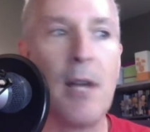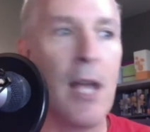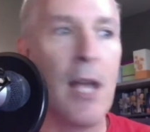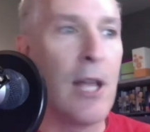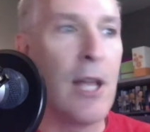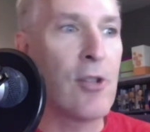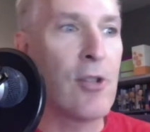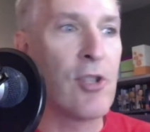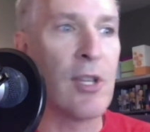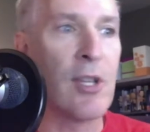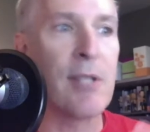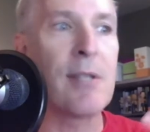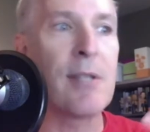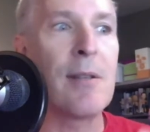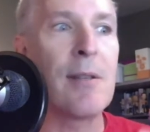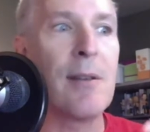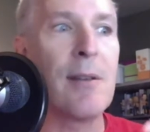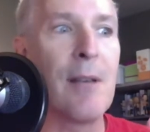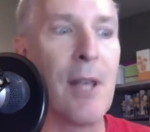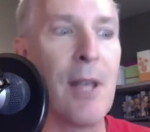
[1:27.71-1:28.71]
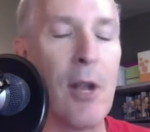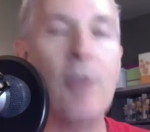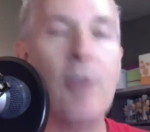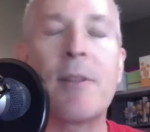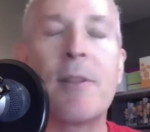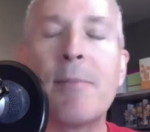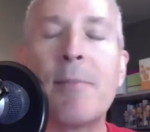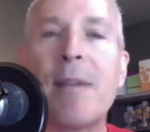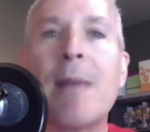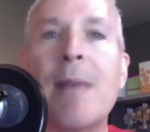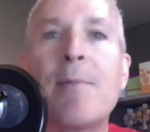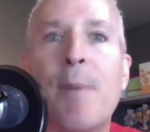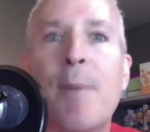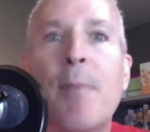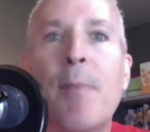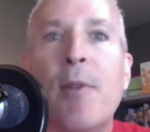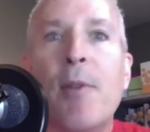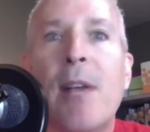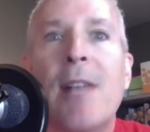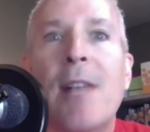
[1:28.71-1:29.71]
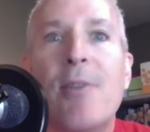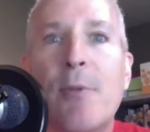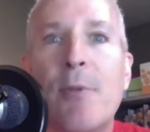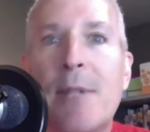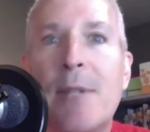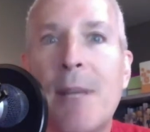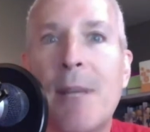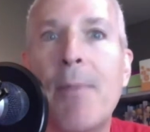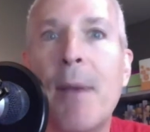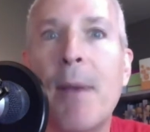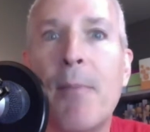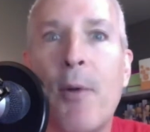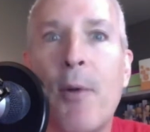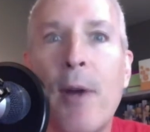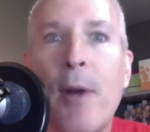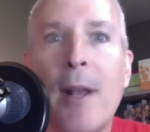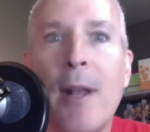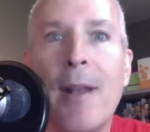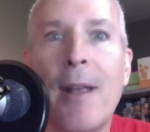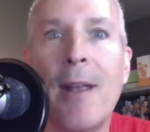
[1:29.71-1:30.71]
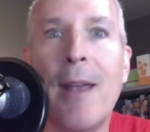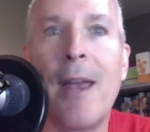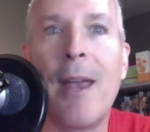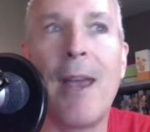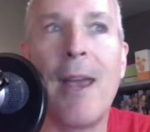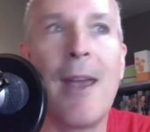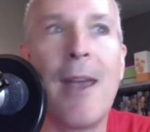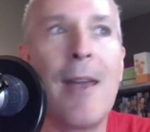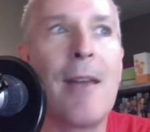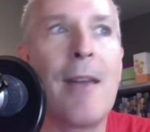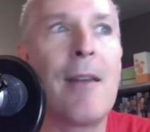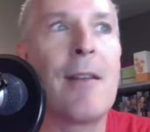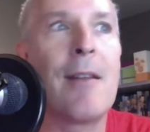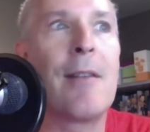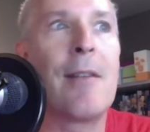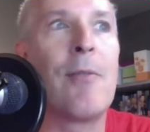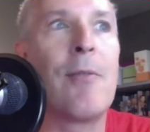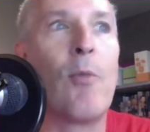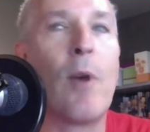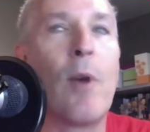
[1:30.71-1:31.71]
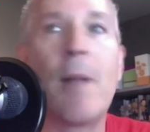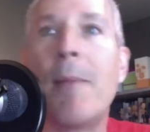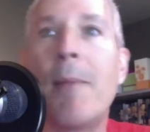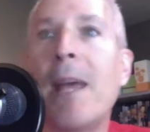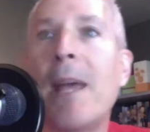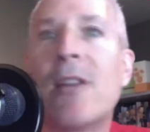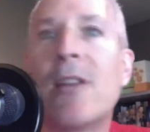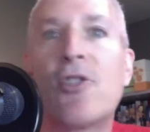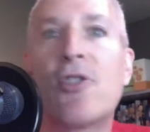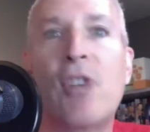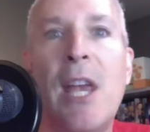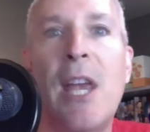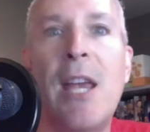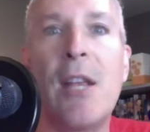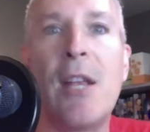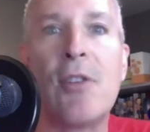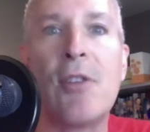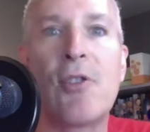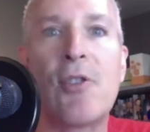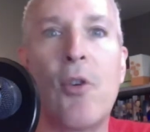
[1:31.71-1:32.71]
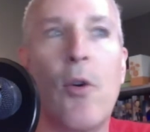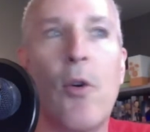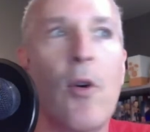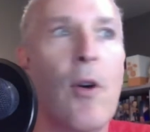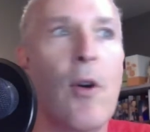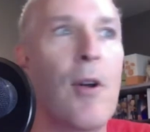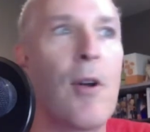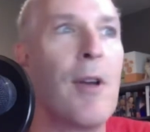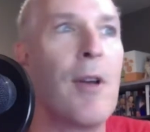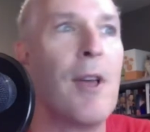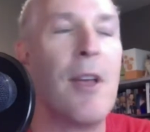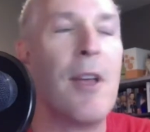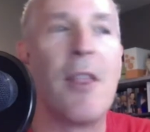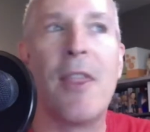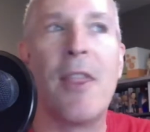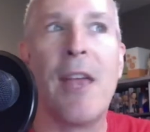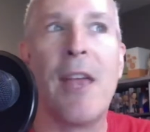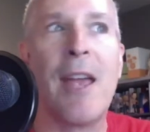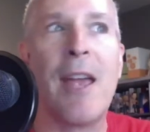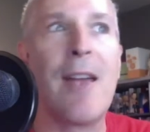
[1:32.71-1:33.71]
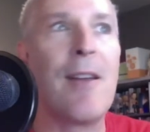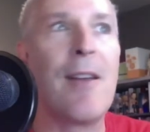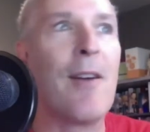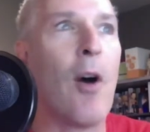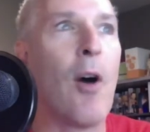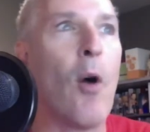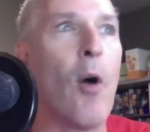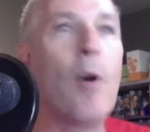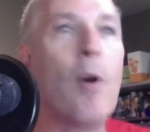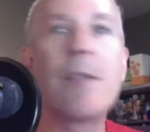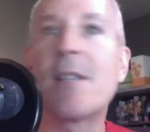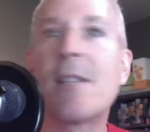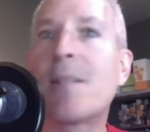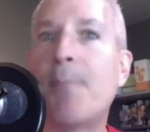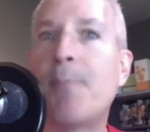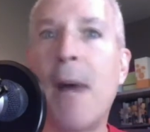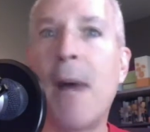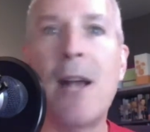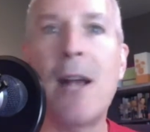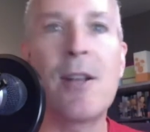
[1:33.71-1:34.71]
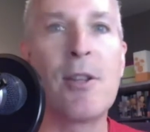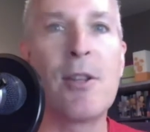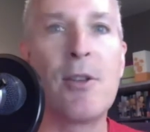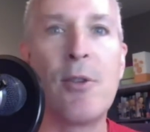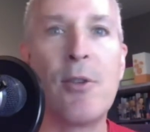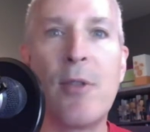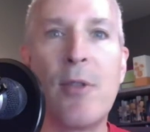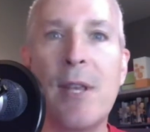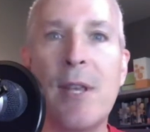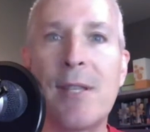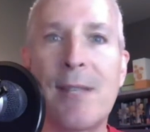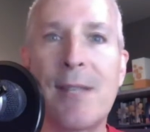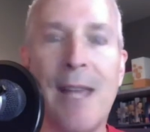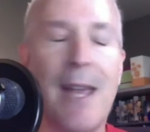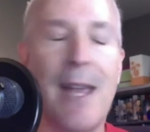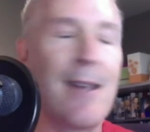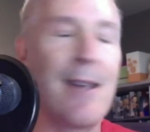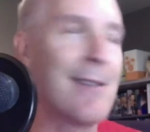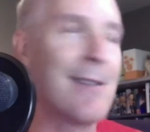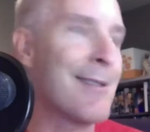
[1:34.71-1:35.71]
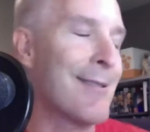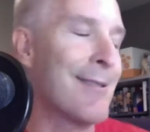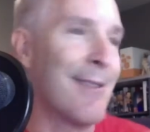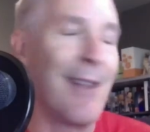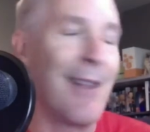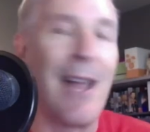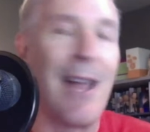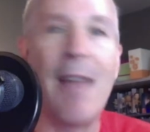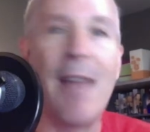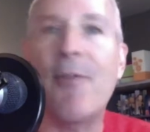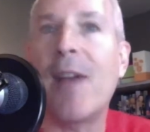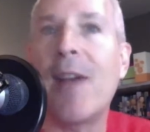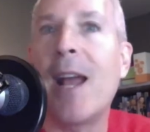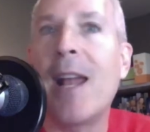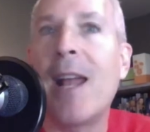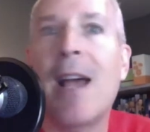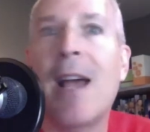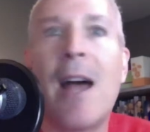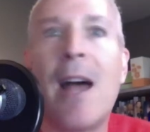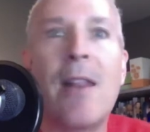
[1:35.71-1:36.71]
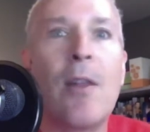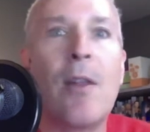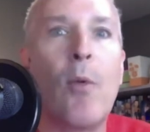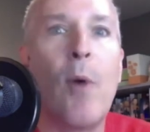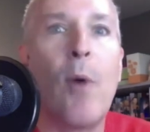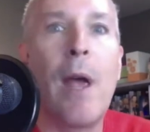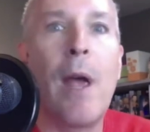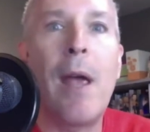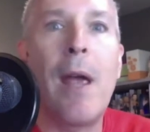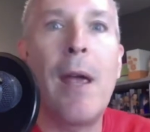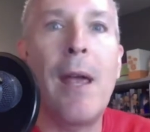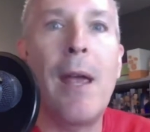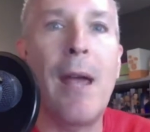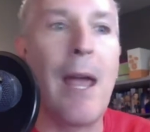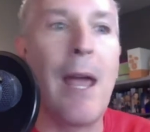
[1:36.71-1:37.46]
It's just, you know, sometimes people get to a tipping point and want to make a change, or they always aspired to do these things. Life kind of got in the way.